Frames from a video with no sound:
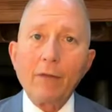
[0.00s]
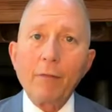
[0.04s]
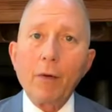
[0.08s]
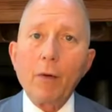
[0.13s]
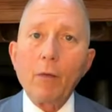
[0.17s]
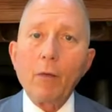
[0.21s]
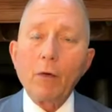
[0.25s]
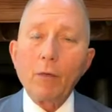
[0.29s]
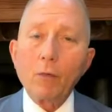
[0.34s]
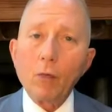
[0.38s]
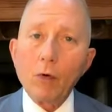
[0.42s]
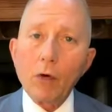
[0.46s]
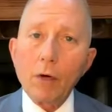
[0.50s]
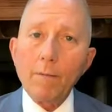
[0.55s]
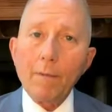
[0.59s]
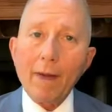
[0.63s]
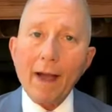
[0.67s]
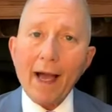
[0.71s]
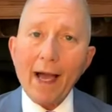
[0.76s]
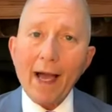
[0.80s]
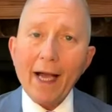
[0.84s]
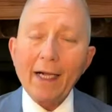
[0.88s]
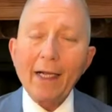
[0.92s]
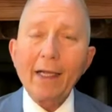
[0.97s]
But when we're
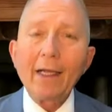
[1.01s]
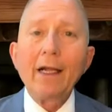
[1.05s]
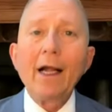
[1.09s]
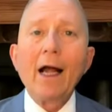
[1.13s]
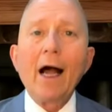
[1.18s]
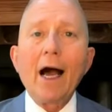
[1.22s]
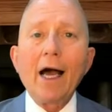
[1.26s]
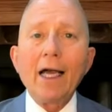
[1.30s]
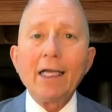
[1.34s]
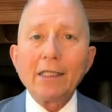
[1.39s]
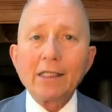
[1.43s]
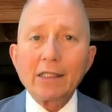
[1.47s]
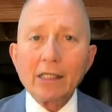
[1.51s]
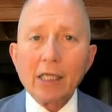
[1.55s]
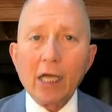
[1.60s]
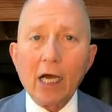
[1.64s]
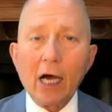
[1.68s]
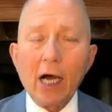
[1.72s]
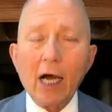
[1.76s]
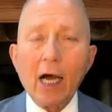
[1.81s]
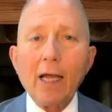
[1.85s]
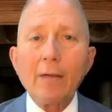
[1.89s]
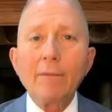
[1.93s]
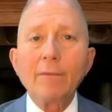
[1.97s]
back, it's
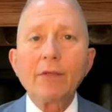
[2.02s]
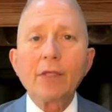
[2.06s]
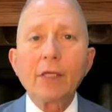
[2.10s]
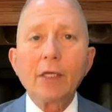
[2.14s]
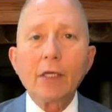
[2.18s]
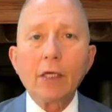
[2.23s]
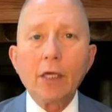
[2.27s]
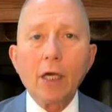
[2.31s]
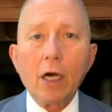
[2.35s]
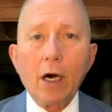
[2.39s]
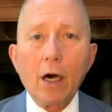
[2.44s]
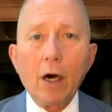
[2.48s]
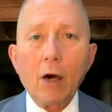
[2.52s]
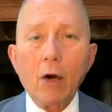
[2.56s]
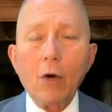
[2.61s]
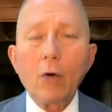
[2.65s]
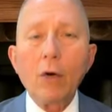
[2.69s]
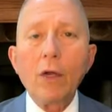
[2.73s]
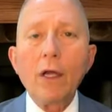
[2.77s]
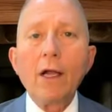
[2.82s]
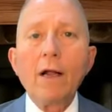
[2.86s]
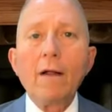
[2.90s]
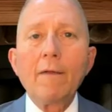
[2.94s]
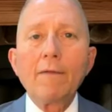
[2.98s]
time to go.
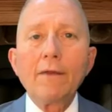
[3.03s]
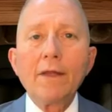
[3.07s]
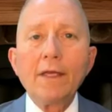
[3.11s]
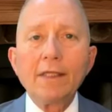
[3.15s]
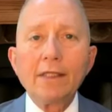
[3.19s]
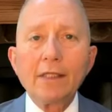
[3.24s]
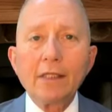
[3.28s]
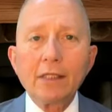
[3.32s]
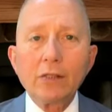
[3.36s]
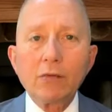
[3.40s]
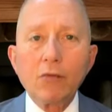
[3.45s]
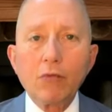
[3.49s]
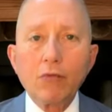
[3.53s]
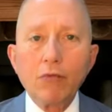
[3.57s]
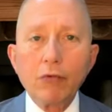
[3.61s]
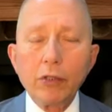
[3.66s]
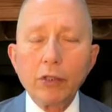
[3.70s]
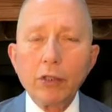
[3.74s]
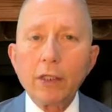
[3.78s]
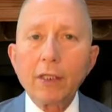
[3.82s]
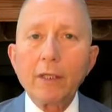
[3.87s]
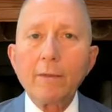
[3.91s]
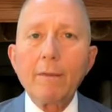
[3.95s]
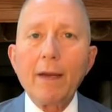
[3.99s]
This is
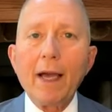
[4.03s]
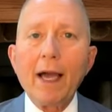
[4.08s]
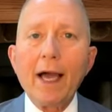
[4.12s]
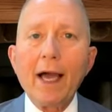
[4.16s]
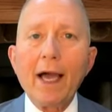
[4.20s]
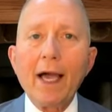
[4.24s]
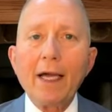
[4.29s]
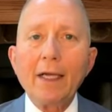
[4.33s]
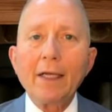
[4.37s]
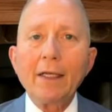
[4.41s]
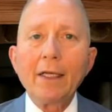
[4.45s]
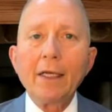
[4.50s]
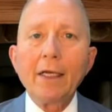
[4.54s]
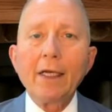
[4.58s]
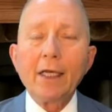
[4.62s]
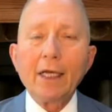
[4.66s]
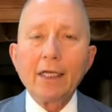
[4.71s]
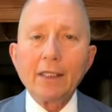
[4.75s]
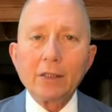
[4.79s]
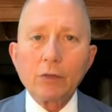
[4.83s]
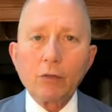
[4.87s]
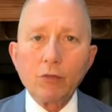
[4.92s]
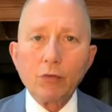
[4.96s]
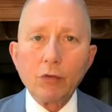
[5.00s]
really bad.
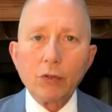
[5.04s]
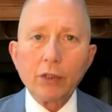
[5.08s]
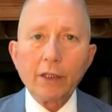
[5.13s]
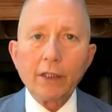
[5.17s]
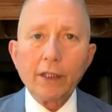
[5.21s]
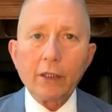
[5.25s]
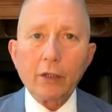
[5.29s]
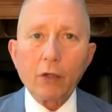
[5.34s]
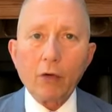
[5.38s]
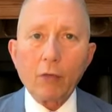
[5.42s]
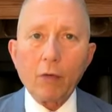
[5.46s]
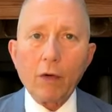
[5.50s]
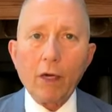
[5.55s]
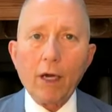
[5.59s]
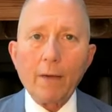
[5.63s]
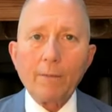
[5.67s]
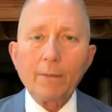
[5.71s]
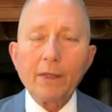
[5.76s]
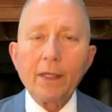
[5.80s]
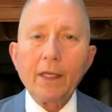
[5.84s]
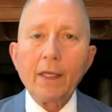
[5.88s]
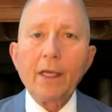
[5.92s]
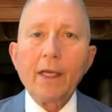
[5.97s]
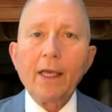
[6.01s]
It's really
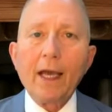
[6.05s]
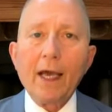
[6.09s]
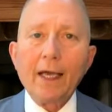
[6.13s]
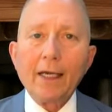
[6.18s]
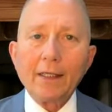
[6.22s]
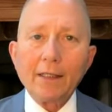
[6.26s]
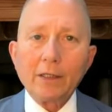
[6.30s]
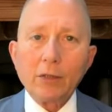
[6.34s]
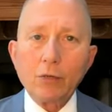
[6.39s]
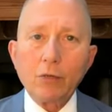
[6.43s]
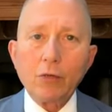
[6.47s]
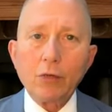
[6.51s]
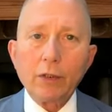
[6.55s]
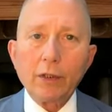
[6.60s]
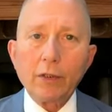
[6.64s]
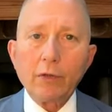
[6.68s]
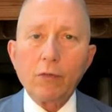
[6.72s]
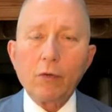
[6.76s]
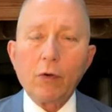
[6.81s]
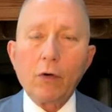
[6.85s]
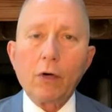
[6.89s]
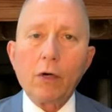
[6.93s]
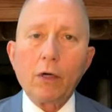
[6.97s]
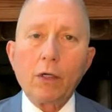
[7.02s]
corrupt, and it's really
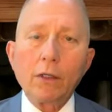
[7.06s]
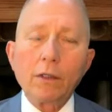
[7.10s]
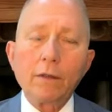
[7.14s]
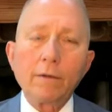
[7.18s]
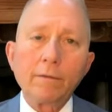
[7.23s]
wrong.